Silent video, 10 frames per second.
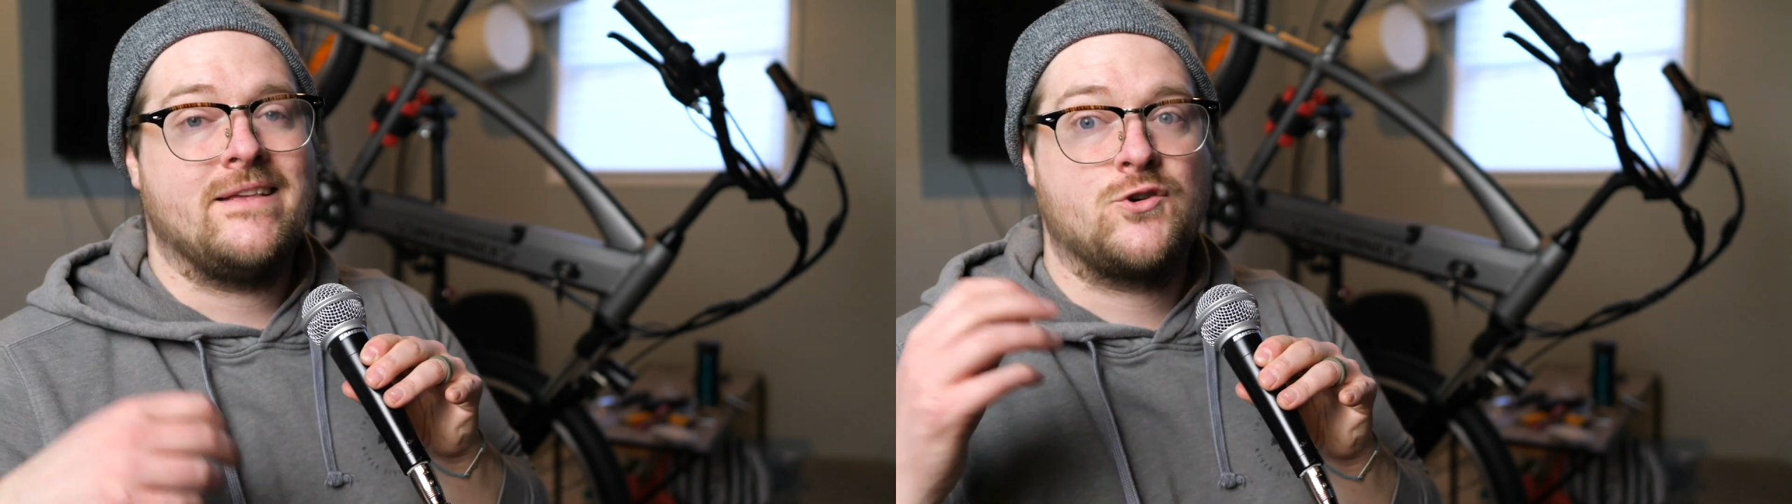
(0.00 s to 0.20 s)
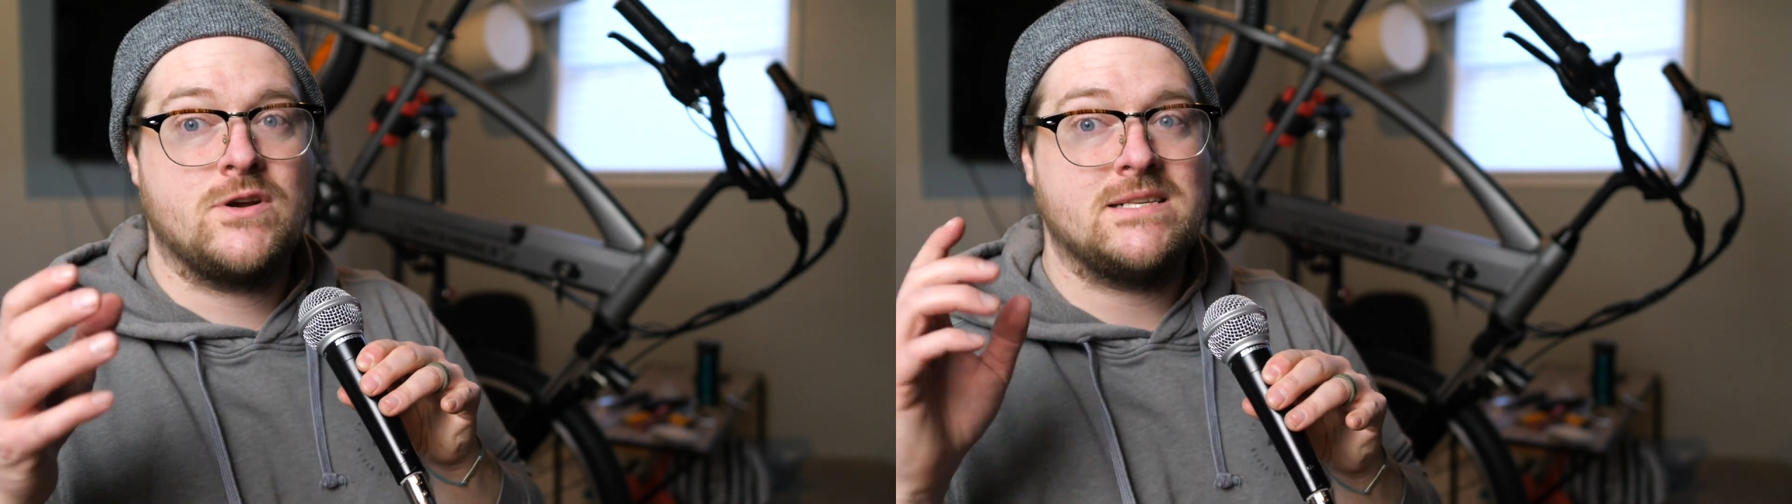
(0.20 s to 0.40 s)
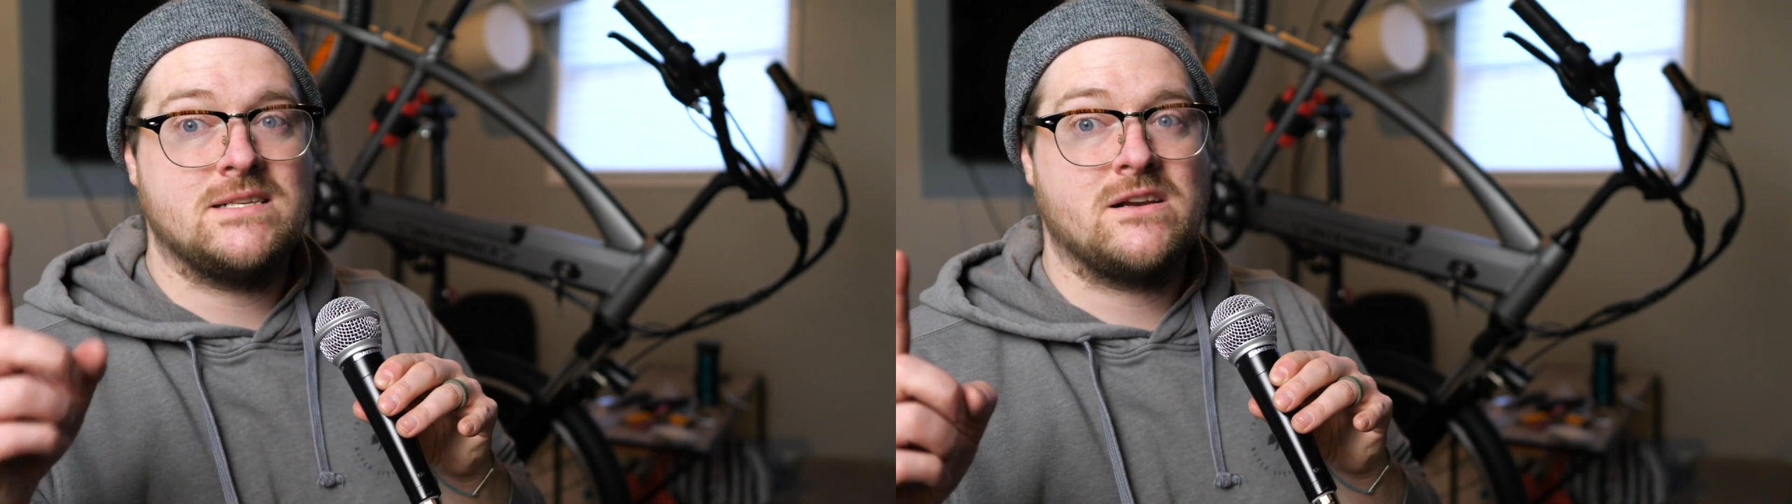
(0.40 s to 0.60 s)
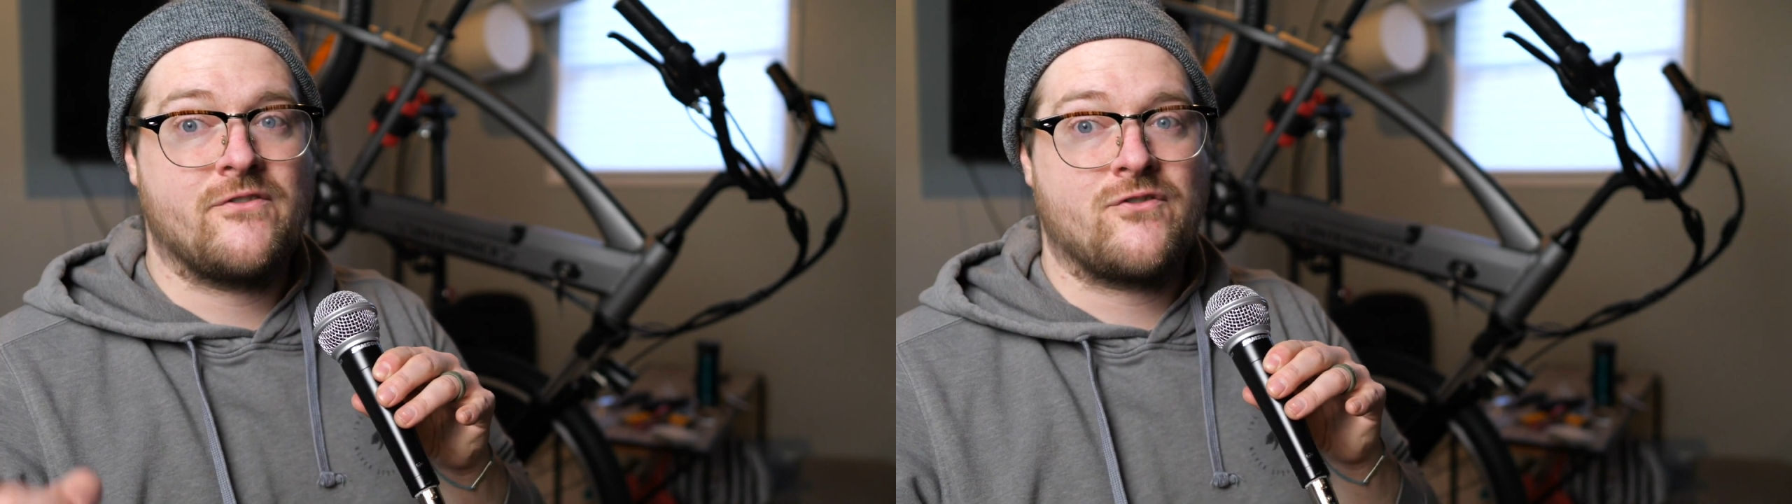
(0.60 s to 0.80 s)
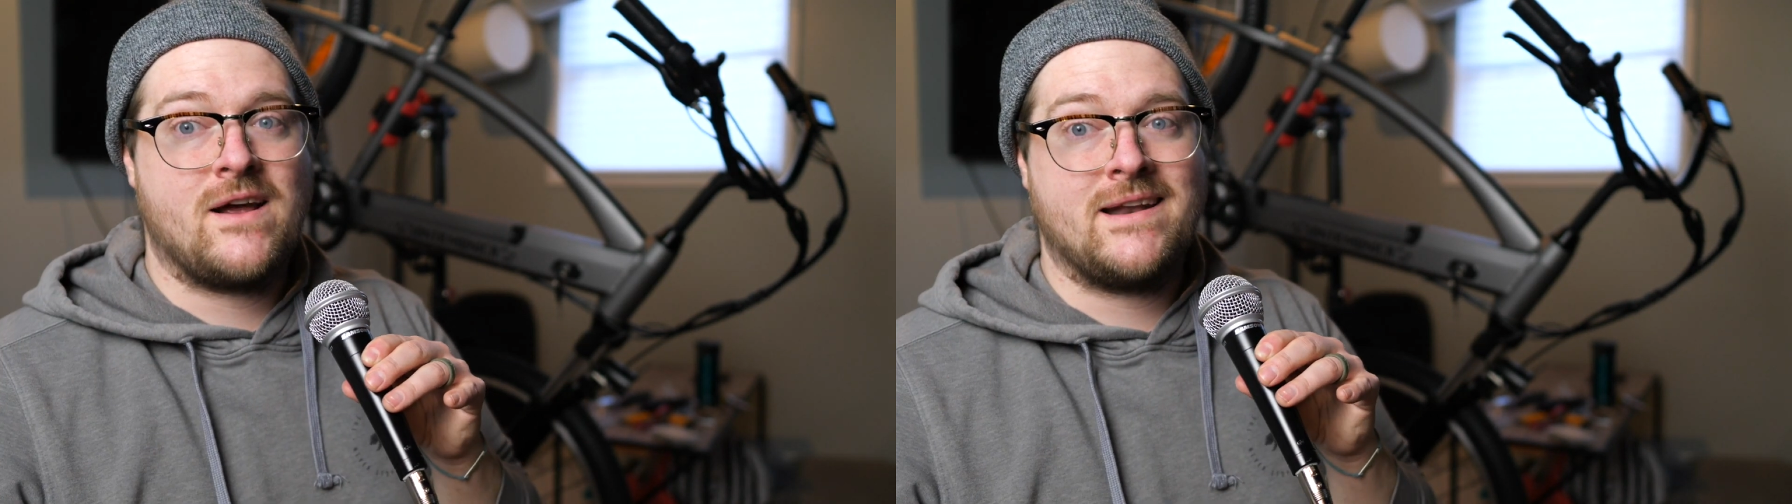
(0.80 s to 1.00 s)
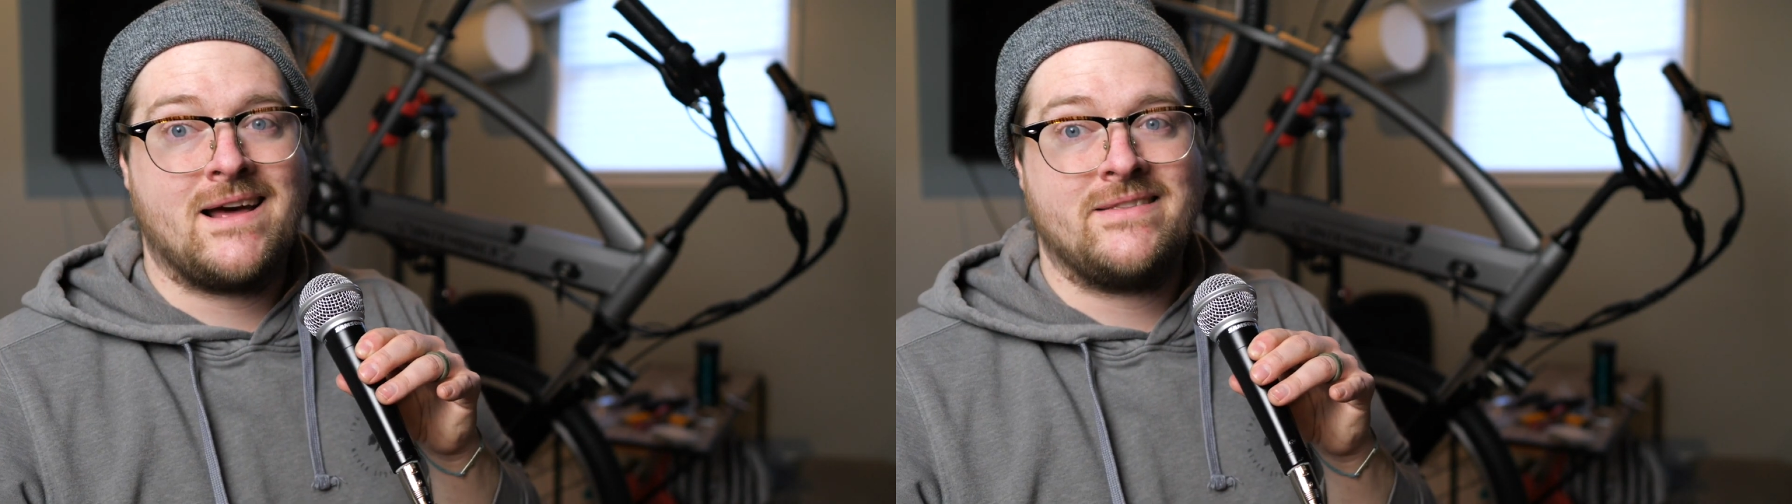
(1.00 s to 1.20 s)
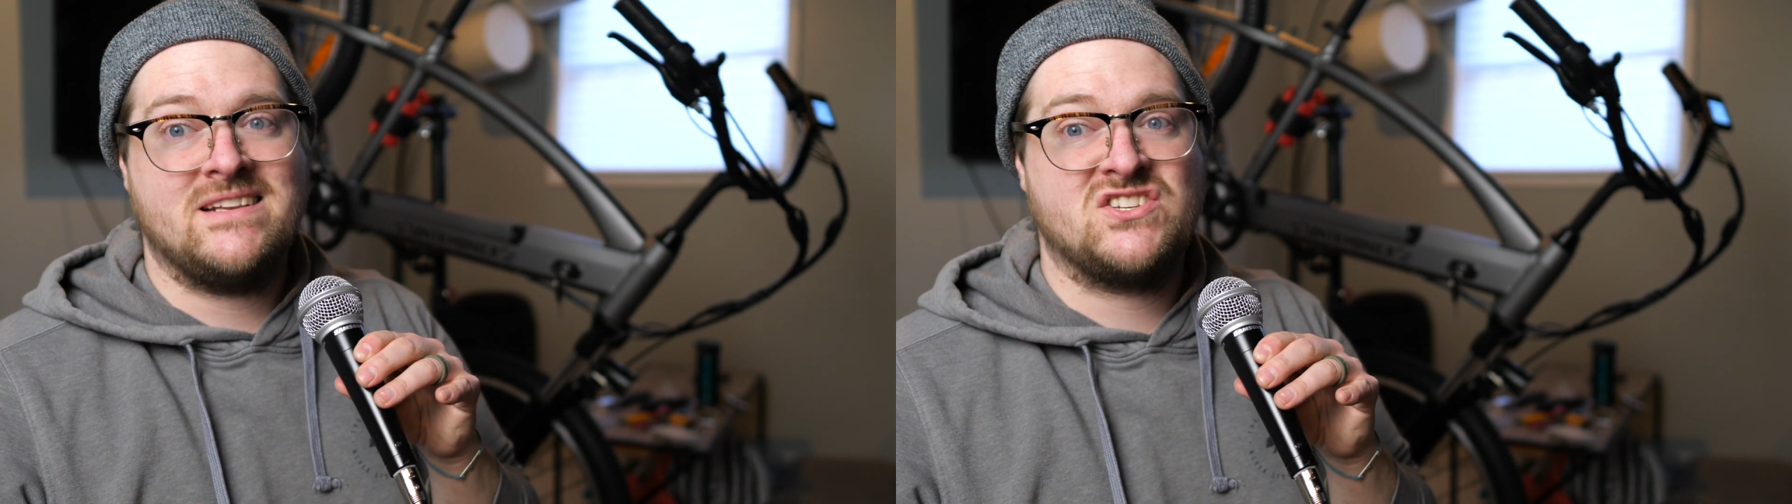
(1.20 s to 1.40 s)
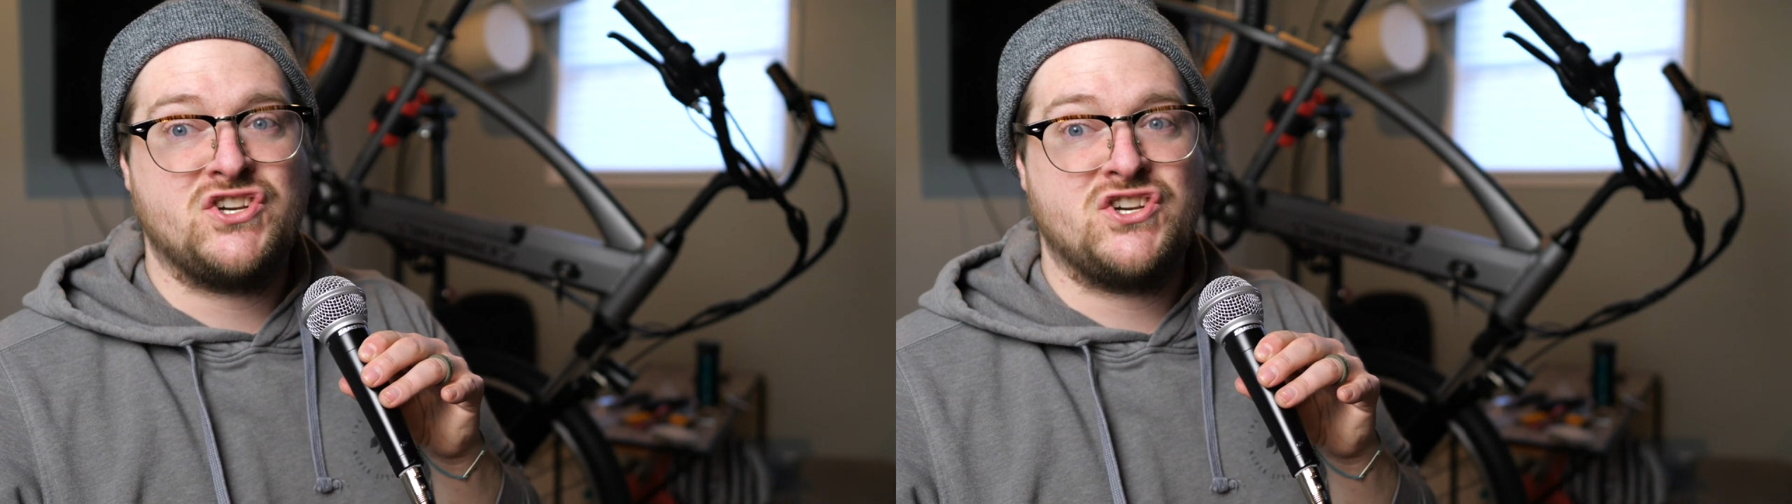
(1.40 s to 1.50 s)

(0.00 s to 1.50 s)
Grease is your friend on these